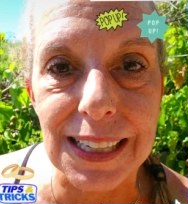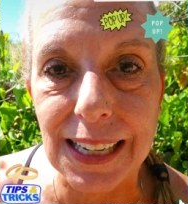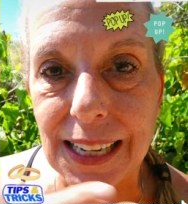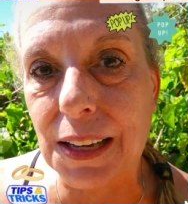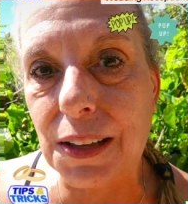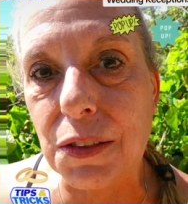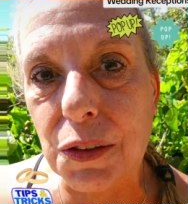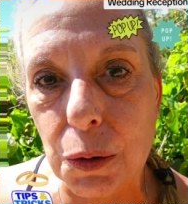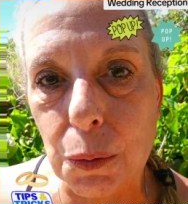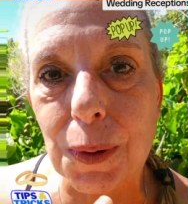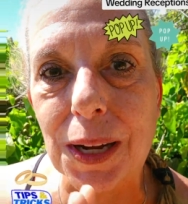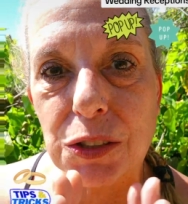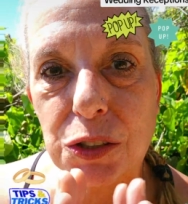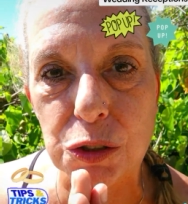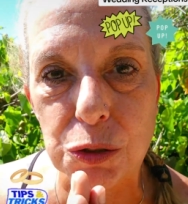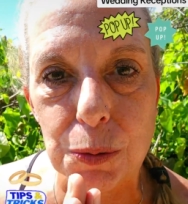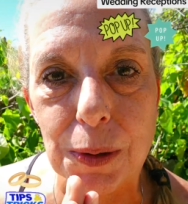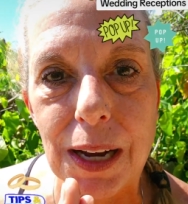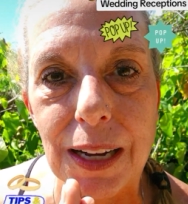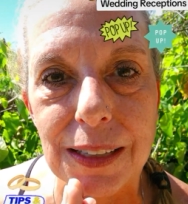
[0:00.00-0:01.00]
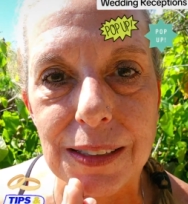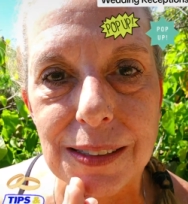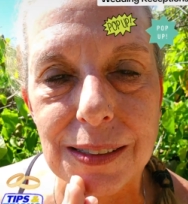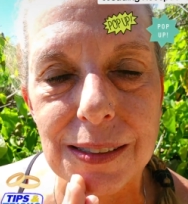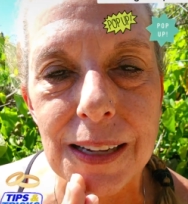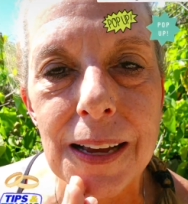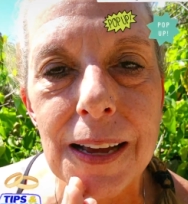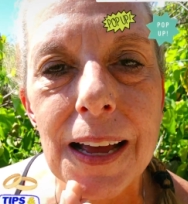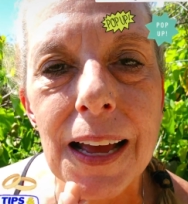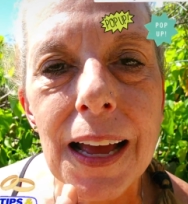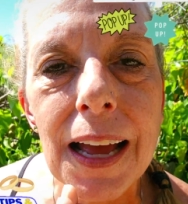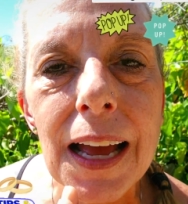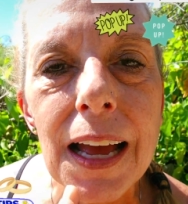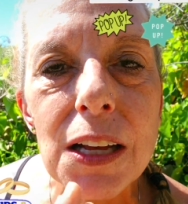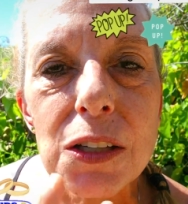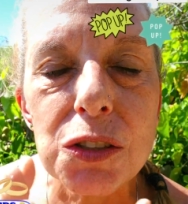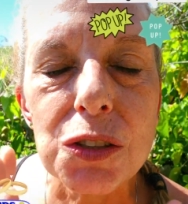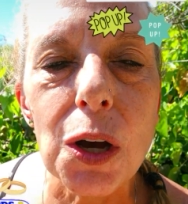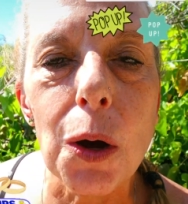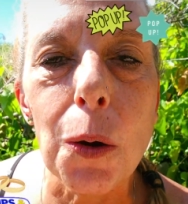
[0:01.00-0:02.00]
in their restaurants.
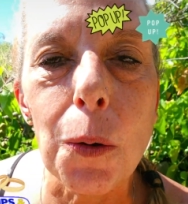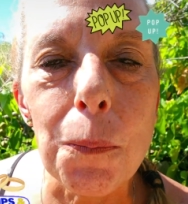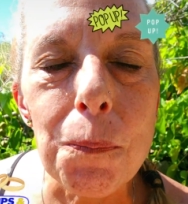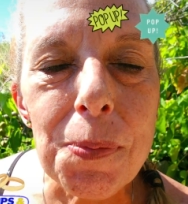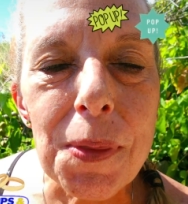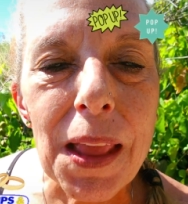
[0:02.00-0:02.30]
So